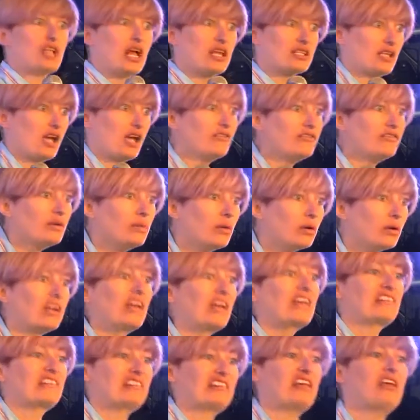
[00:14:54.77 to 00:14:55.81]
everyone,
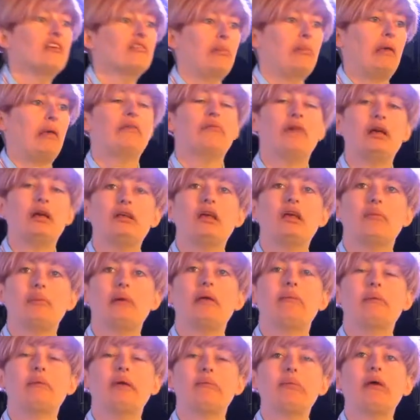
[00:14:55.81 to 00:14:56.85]
excuse me, will you be
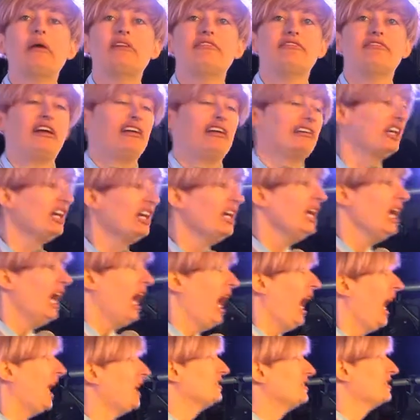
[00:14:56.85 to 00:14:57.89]
my boyfriend?
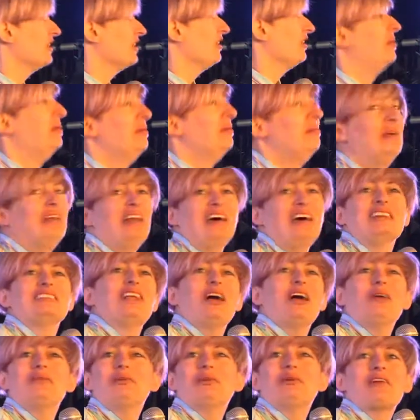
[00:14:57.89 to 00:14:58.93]
And everyone would be like, no,
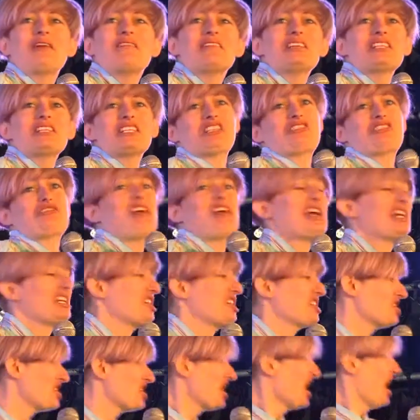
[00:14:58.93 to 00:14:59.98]
you're very
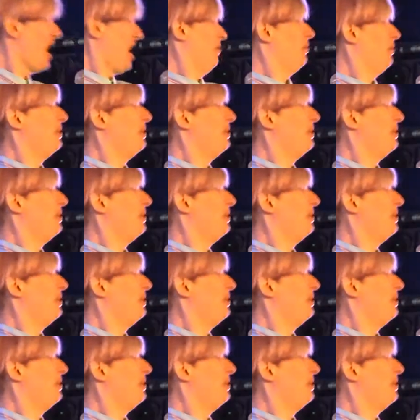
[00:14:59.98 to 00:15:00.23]
strange. We've